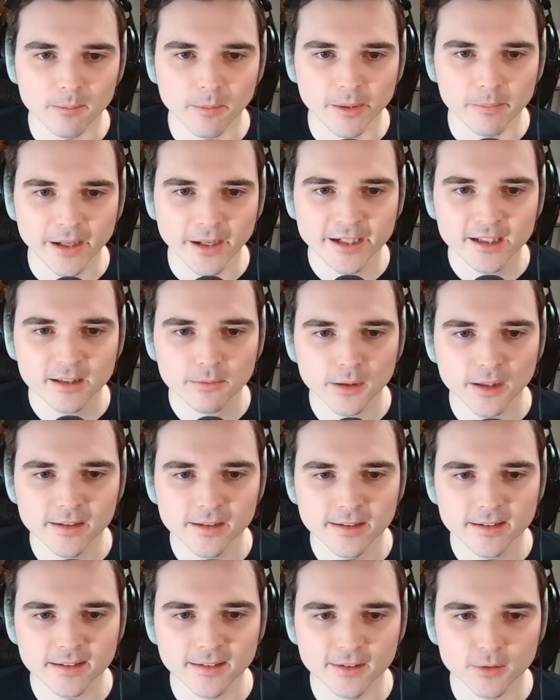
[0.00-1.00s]
But in my
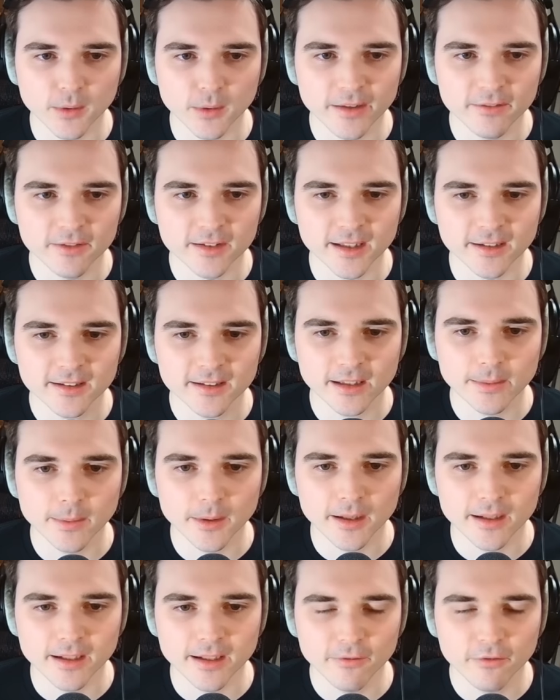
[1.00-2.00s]
experience since Wave 6 came
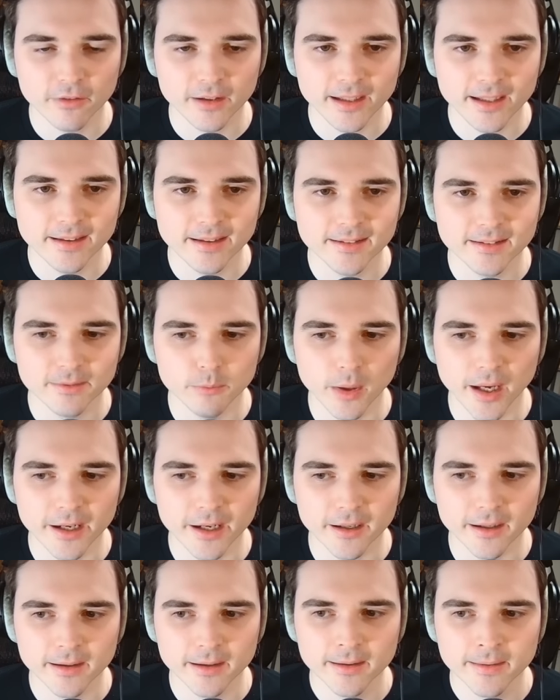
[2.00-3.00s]
out, it definitely is
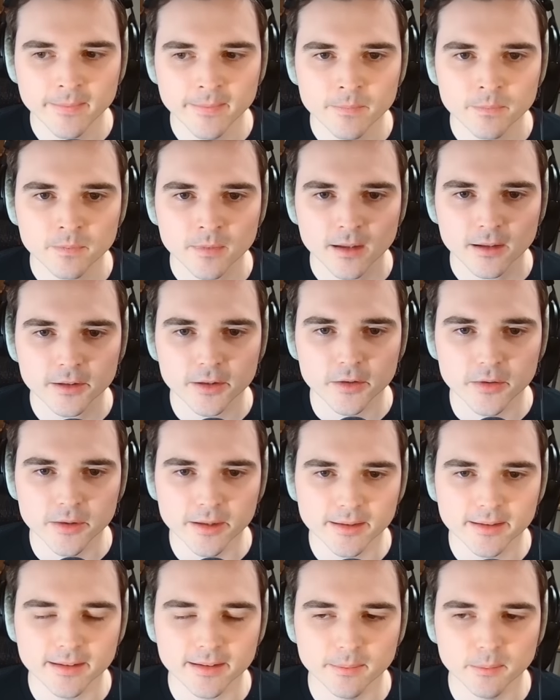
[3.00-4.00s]
better to
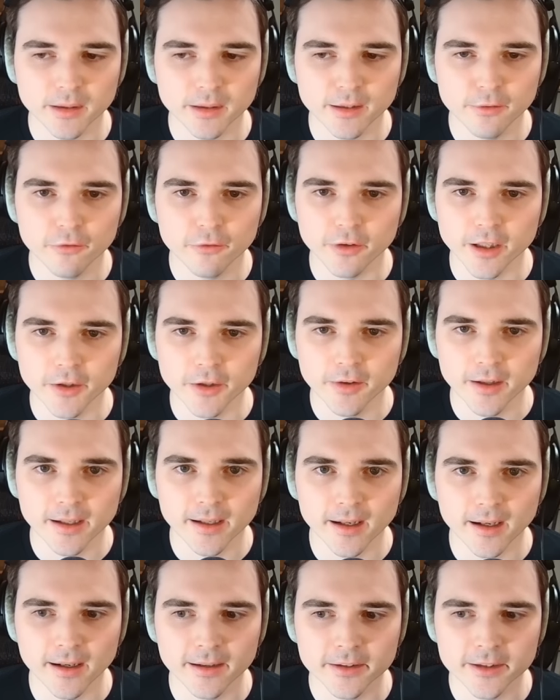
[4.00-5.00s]
just simply front run
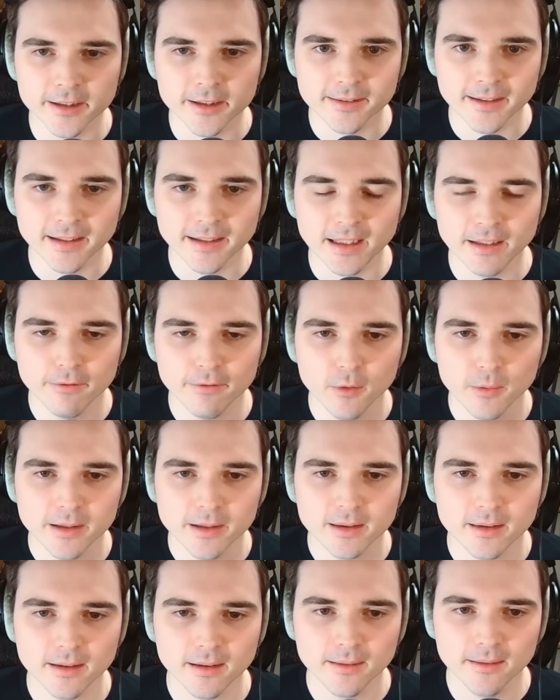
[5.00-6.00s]
on Cheeseland, even with
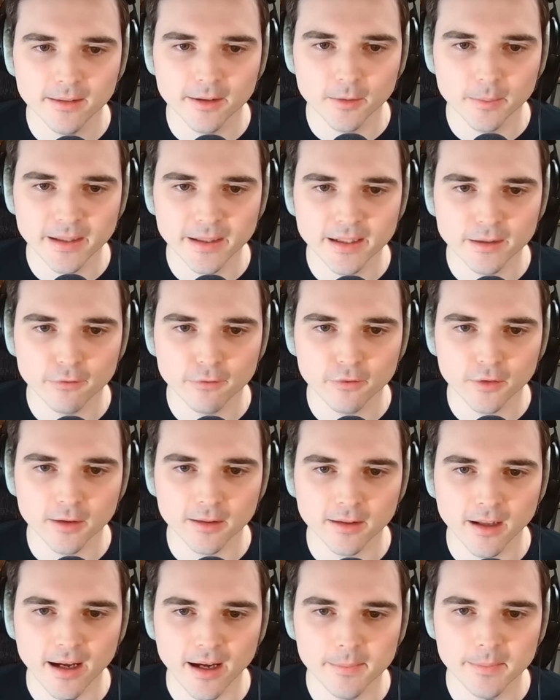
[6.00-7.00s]
there being a full
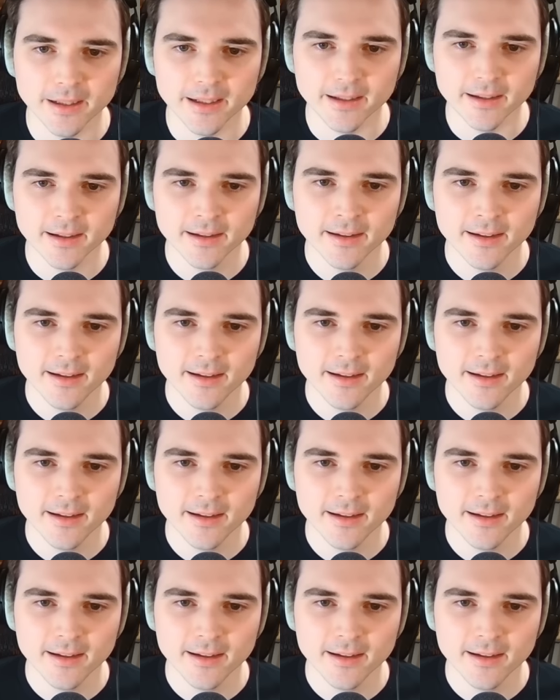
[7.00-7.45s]
lobby.